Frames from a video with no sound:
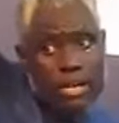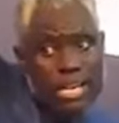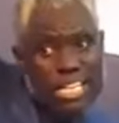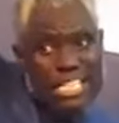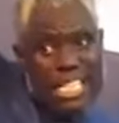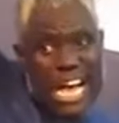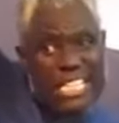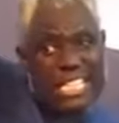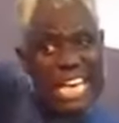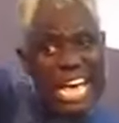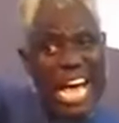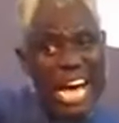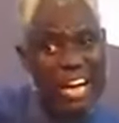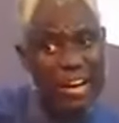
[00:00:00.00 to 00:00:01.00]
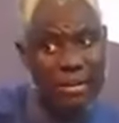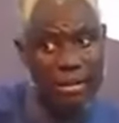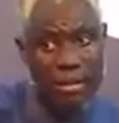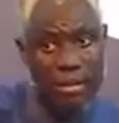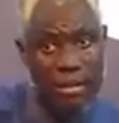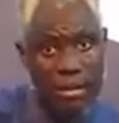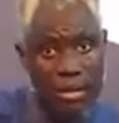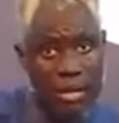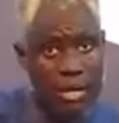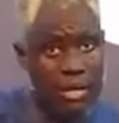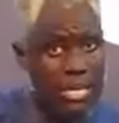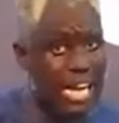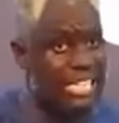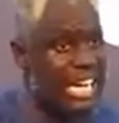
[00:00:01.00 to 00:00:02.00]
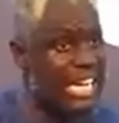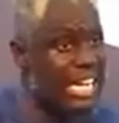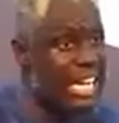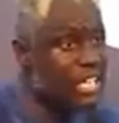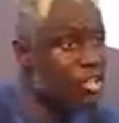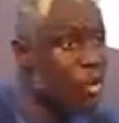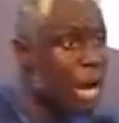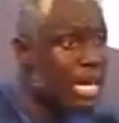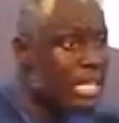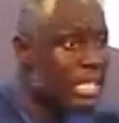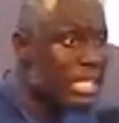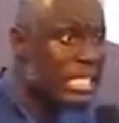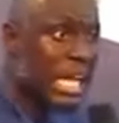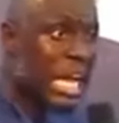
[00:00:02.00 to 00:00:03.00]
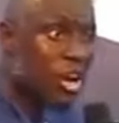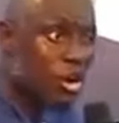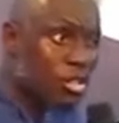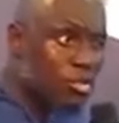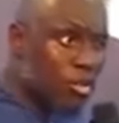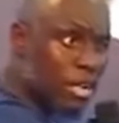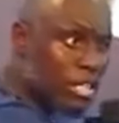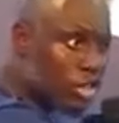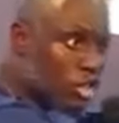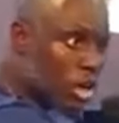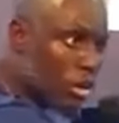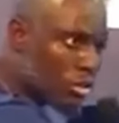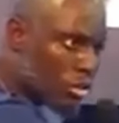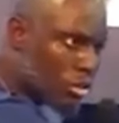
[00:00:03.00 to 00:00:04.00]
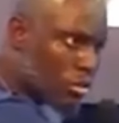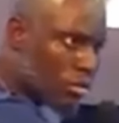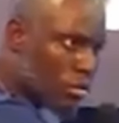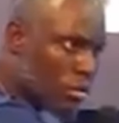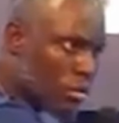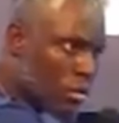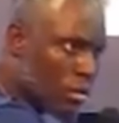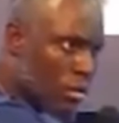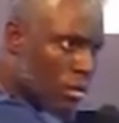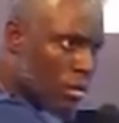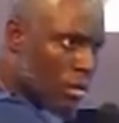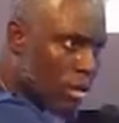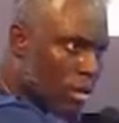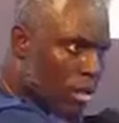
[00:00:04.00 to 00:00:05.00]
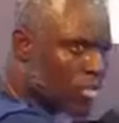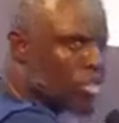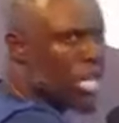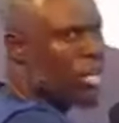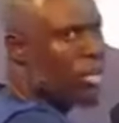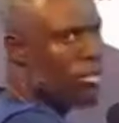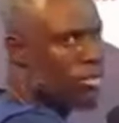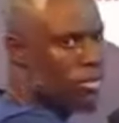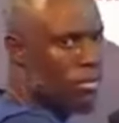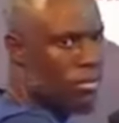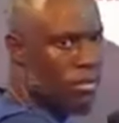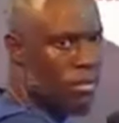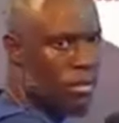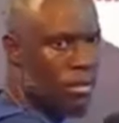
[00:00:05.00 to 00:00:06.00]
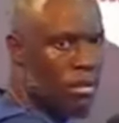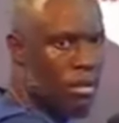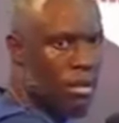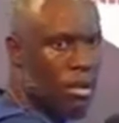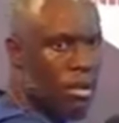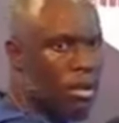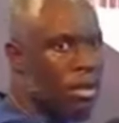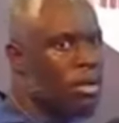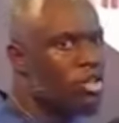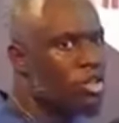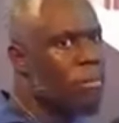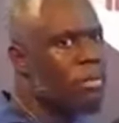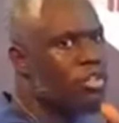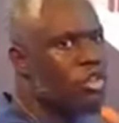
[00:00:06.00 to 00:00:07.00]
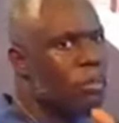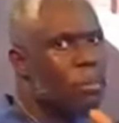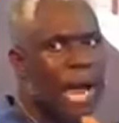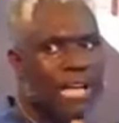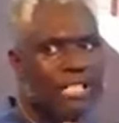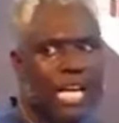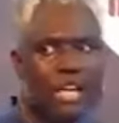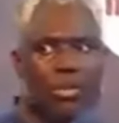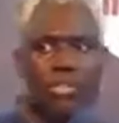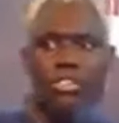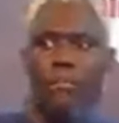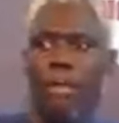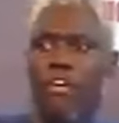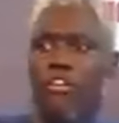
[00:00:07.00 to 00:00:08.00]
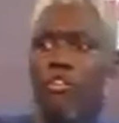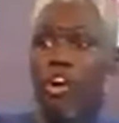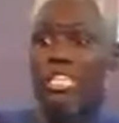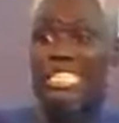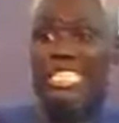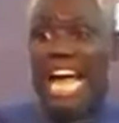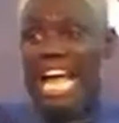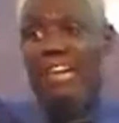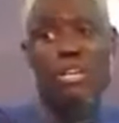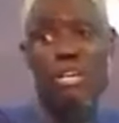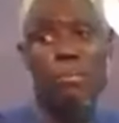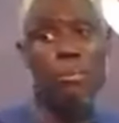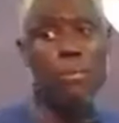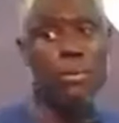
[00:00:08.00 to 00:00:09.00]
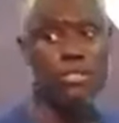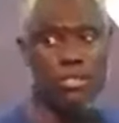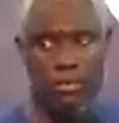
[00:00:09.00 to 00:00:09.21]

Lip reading: is that year that the great one is jealous for his church. He's jealous. Don't be surprised that you will see men of God die on the pulpit.